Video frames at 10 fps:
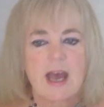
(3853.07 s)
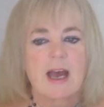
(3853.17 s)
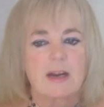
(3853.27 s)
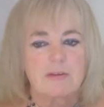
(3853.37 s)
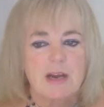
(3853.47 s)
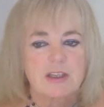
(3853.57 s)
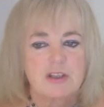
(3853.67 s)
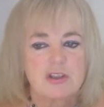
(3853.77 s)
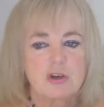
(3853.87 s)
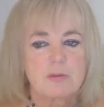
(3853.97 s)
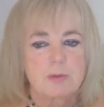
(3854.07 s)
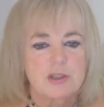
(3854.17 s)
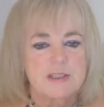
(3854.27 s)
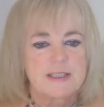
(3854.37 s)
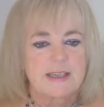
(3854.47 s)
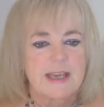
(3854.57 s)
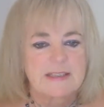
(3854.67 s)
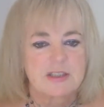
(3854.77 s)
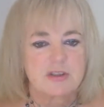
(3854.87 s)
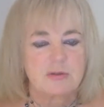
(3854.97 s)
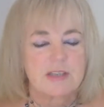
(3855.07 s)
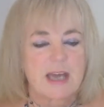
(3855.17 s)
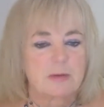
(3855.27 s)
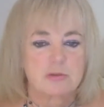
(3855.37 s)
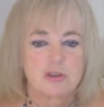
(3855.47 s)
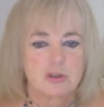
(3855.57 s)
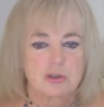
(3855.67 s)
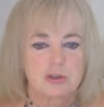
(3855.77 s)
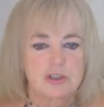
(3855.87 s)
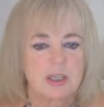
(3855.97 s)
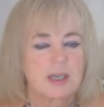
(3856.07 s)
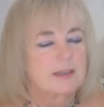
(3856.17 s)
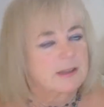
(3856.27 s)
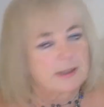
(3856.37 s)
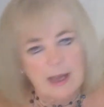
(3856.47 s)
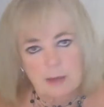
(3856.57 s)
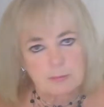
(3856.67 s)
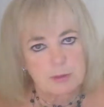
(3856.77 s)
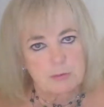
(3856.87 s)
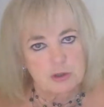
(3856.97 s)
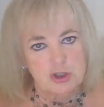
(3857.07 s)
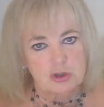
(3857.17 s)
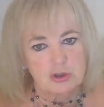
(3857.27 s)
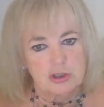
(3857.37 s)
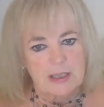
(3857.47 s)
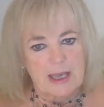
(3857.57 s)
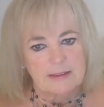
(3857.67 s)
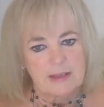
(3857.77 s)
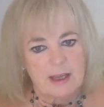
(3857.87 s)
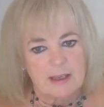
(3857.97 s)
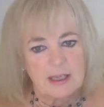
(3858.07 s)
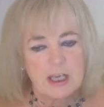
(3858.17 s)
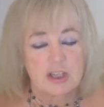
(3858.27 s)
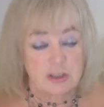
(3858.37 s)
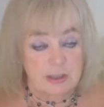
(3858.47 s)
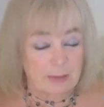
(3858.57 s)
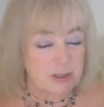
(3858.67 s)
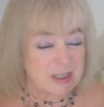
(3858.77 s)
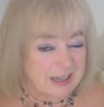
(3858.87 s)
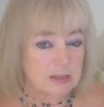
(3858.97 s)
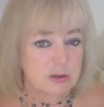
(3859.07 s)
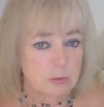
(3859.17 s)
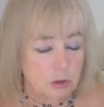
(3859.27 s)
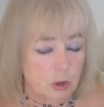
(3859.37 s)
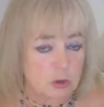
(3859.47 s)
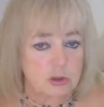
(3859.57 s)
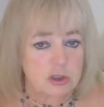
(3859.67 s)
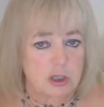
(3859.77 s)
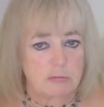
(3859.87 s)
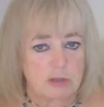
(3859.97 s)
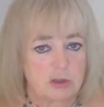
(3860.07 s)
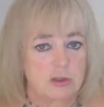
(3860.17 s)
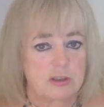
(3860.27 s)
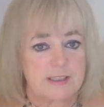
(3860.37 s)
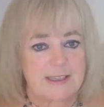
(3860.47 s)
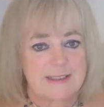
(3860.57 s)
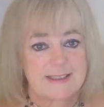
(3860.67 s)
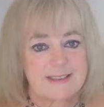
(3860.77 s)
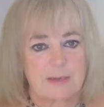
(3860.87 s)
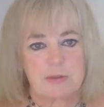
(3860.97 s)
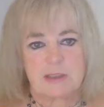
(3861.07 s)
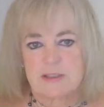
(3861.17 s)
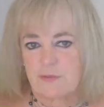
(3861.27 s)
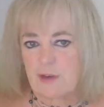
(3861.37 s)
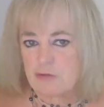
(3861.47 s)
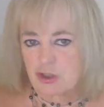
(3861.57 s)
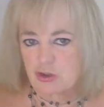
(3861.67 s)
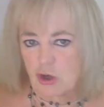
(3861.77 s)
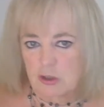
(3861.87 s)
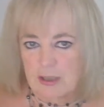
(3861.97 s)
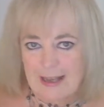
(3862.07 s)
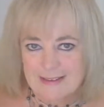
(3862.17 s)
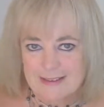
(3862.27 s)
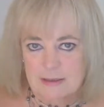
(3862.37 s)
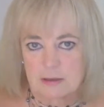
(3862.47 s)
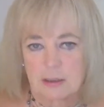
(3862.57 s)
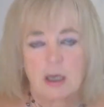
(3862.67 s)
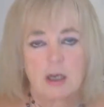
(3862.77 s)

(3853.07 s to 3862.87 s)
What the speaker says: I reckon your boys are letting you down, George. They can't be much good, can they? So that was an actual audio recording, as I say, with this very strong accent